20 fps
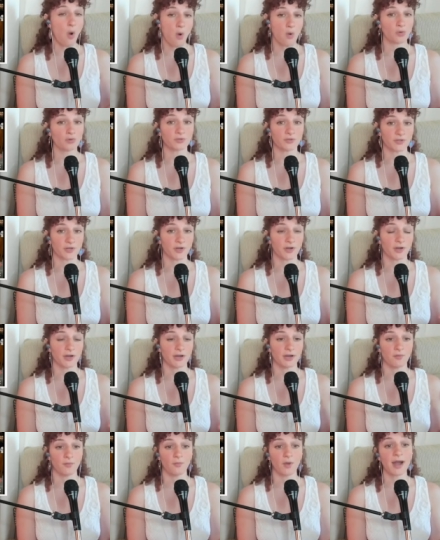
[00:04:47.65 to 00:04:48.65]
older
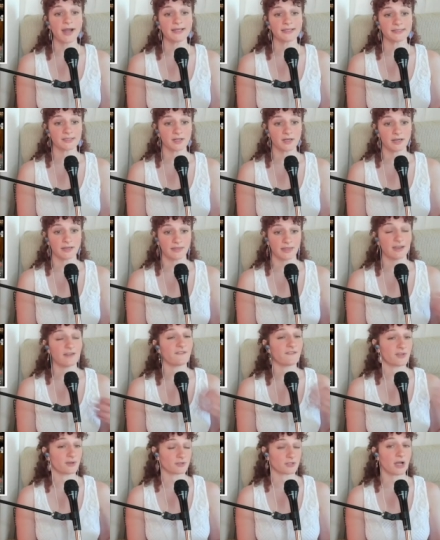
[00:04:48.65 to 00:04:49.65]
and wiser and then
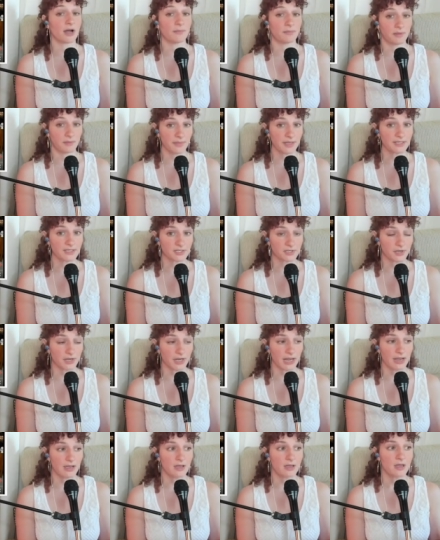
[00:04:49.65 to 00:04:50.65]
it feels complimentary.